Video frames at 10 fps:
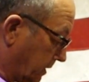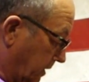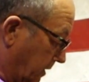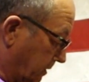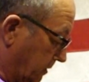that
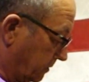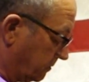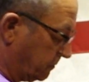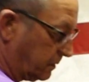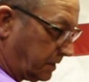down
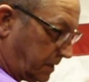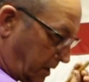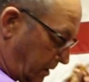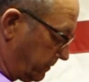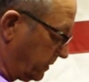
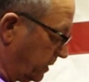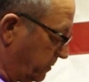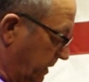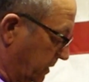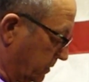
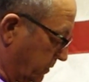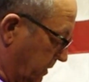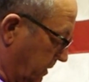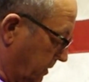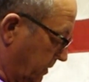carefully because
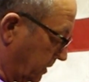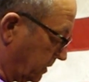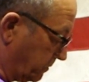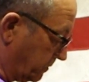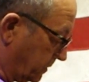we're touching
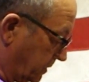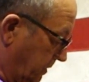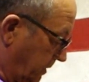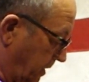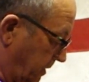
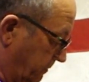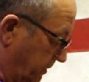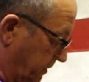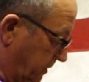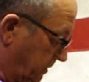the
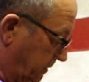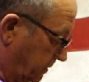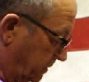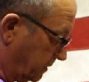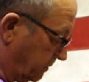anvils
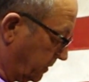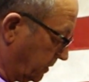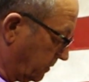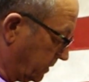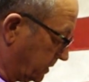and
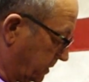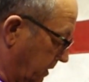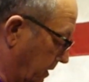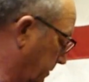we don't want to set